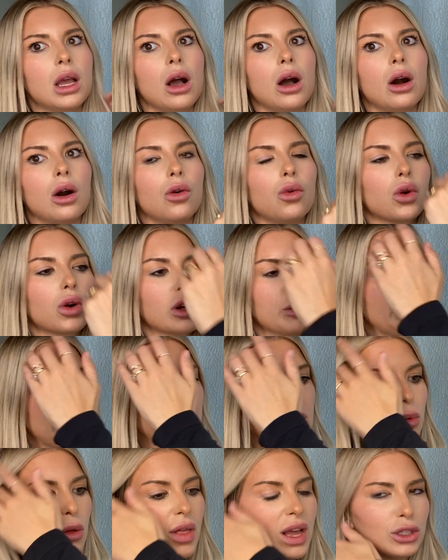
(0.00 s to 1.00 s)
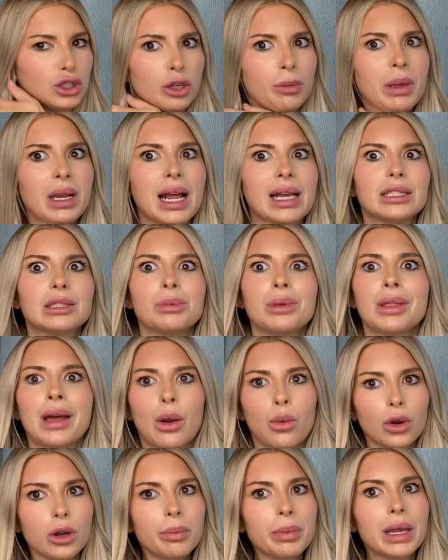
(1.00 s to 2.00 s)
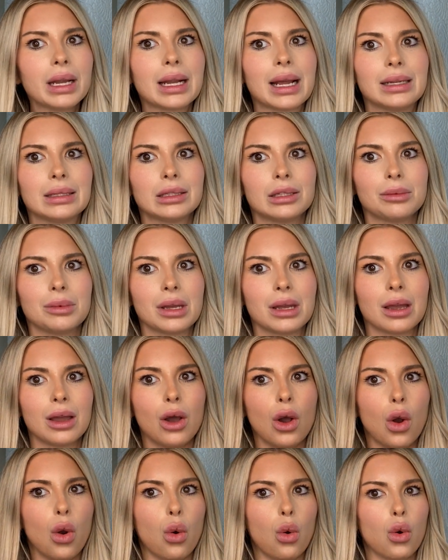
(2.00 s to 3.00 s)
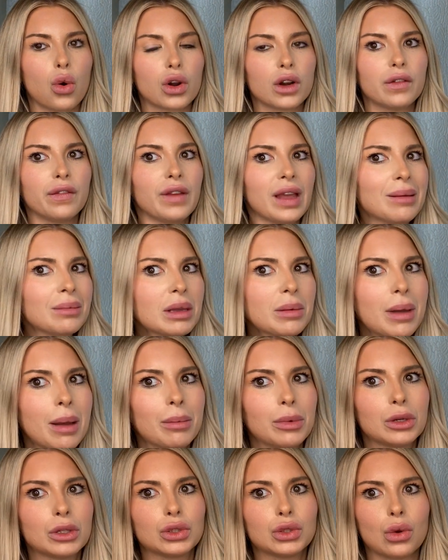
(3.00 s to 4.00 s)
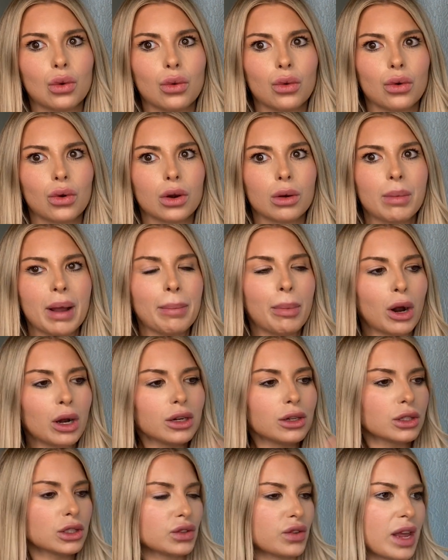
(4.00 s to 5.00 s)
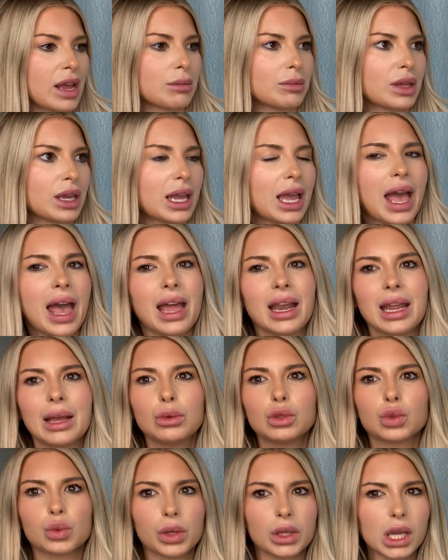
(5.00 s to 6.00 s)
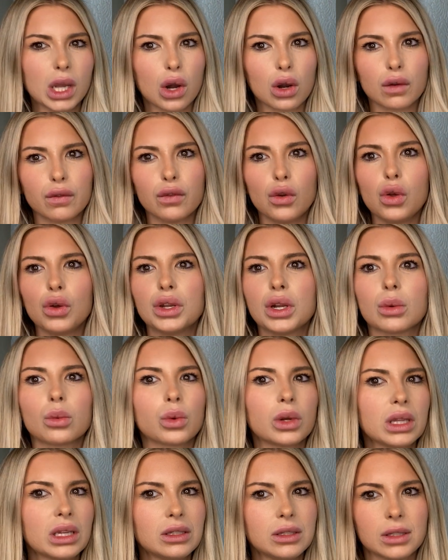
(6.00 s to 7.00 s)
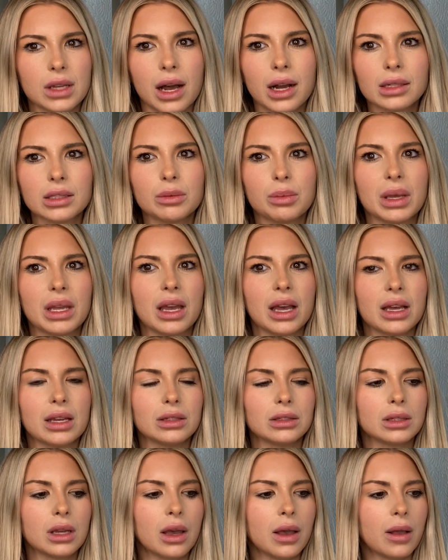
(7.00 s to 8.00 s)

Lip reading: or people that should be nice to me that weren't being nice to me, or family members or my partner's family. And it was really hurtful and it really sucked because